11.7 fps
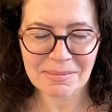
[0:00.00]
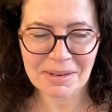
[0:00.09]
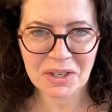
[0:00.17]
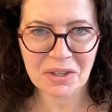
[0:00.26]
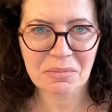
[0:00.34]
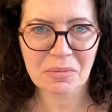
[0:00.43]
I
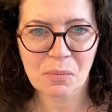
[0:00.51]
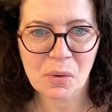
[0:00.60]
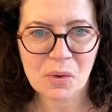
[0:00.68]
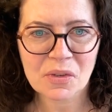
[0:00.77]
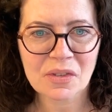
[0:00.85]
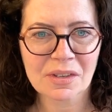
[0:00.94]
mentioned,
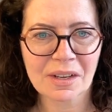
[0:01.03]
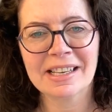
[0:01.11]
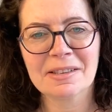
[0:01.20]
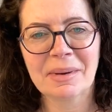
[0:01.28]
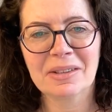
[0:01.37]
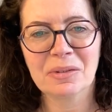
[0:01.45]
most
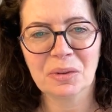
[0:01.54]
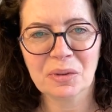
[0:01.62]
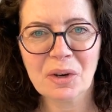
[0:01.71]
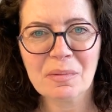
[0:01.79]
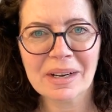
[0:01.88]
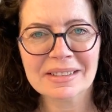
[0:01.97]
expats don't
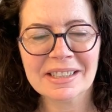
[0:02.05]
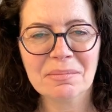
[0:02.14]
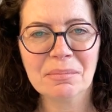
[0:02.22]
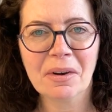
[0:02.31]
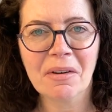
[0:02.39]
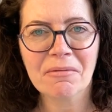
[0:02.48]
know about
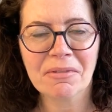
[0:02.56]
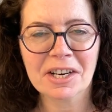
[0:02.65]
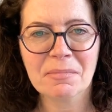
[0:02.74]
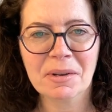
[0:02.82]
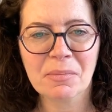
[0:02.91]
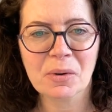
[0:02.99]
it, but
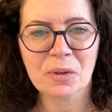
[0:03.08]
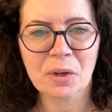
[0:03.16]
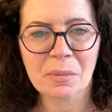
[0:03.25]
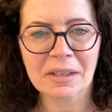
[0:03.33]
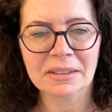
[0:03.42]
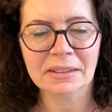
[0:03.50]
French people know
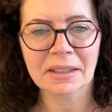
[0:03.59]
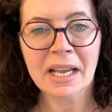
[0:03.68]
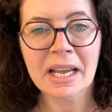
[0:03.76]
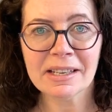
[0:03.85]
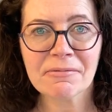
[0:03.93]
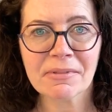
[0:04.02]
about it.
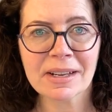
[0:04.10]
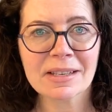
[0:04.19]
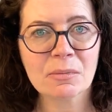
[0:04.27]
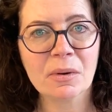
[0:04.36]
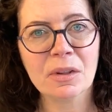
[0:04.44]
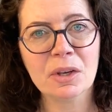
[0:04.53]
In France, whether